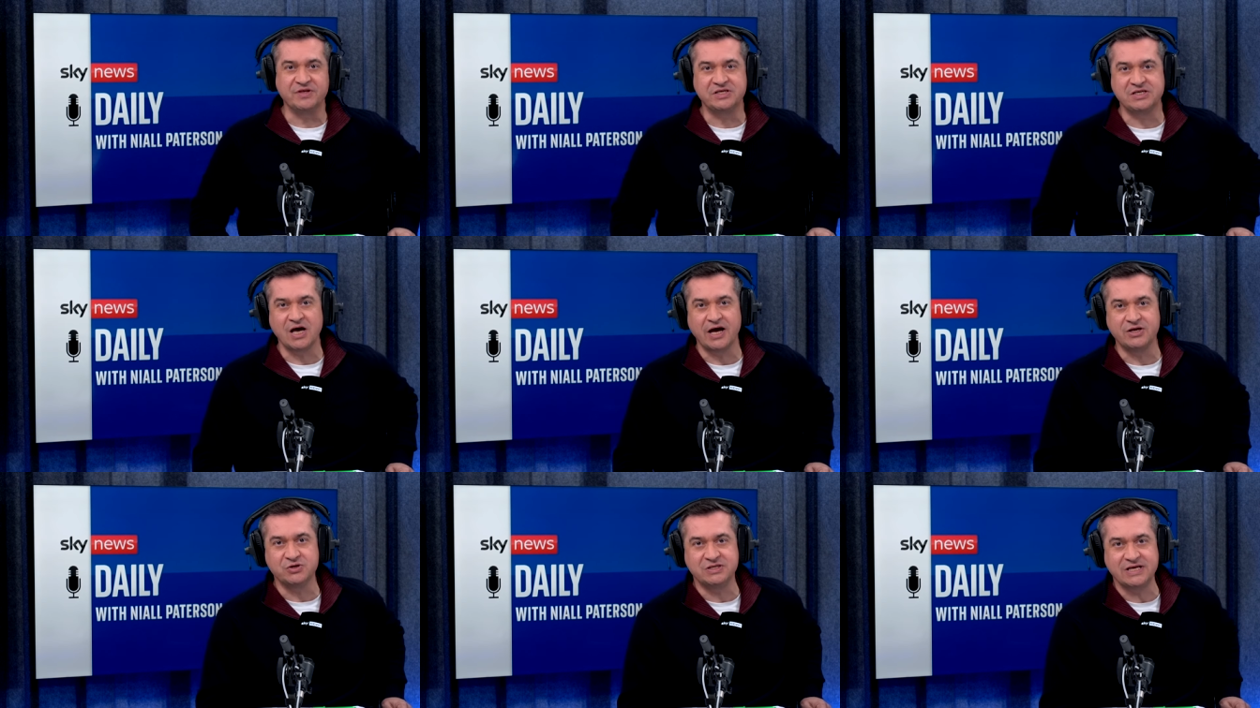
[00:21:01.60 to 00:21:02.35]
the Sky
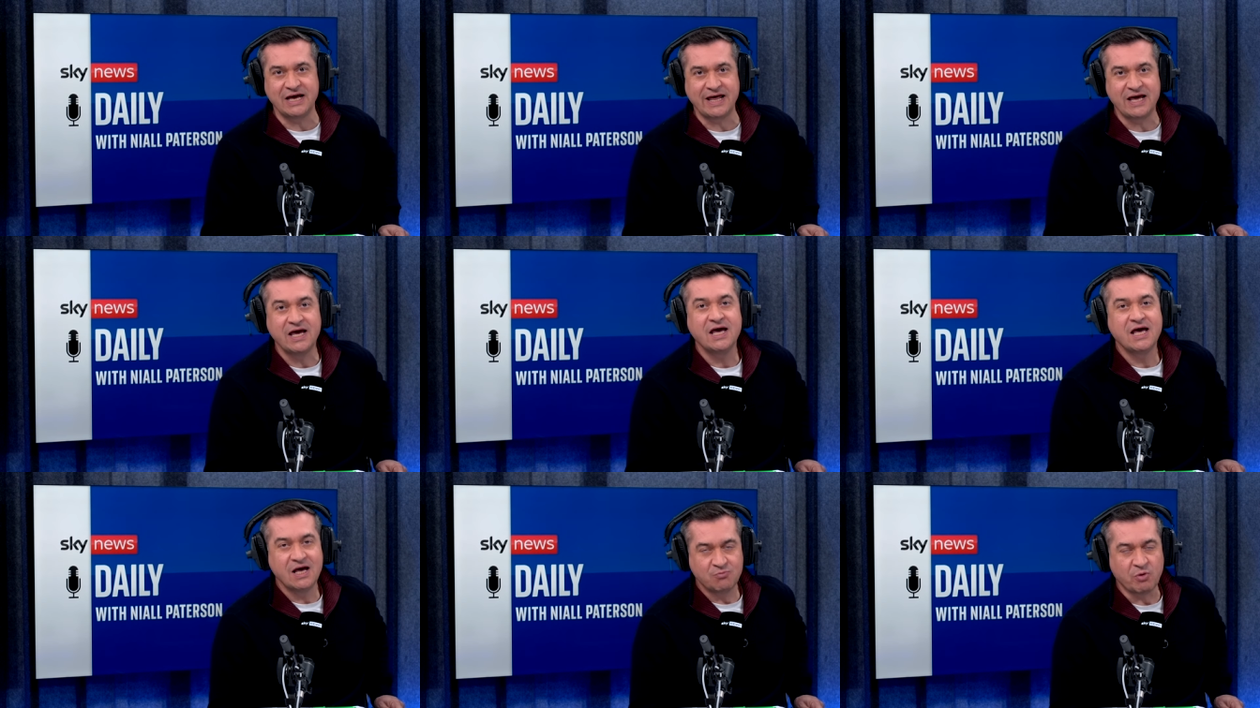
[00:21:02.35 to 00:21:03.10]
News Daily.
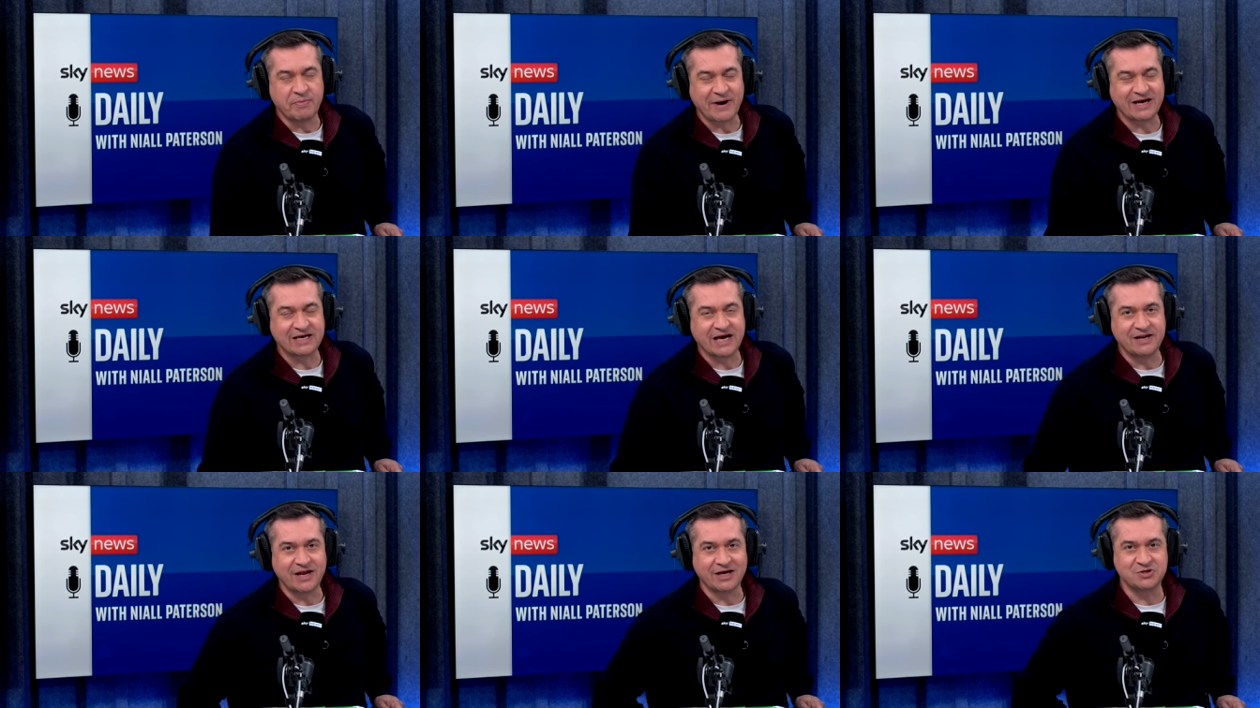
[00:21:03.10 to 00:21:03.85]
We'll be back
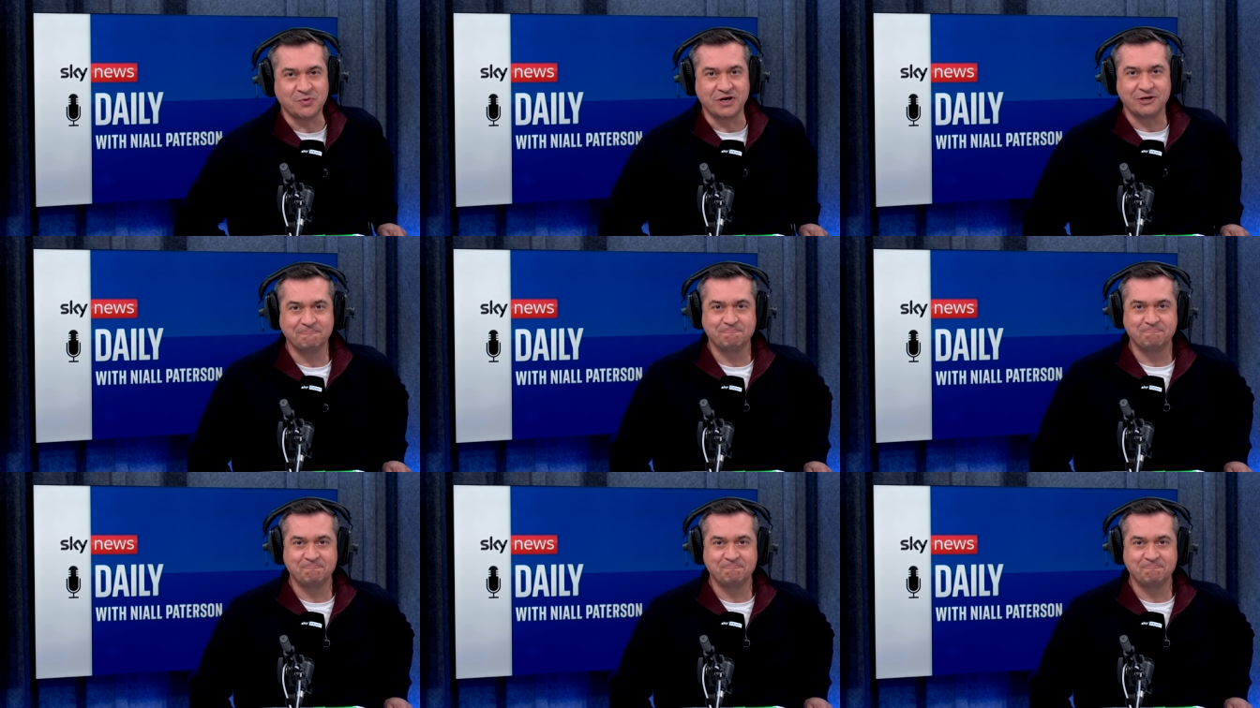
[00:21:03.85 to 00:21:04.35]
again next week.